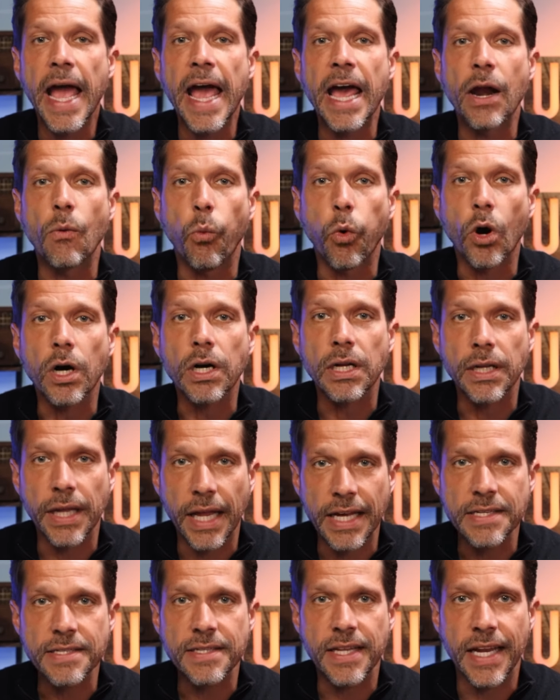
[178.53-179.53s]
and worked
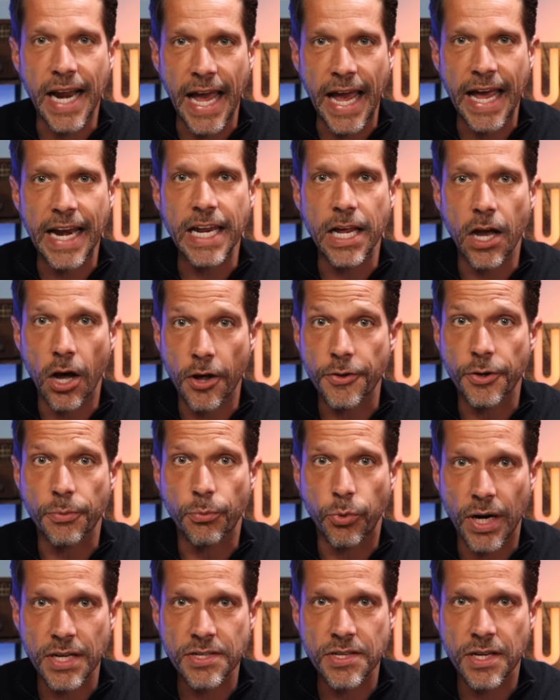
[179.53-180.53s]
less than any other
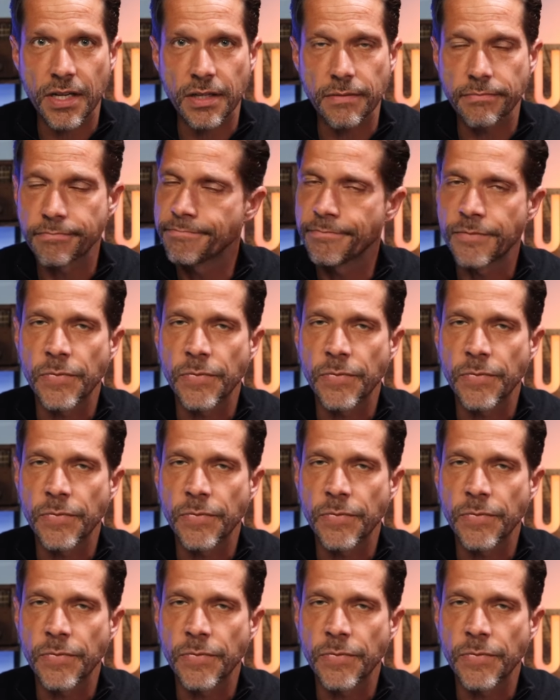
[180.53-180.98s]
president,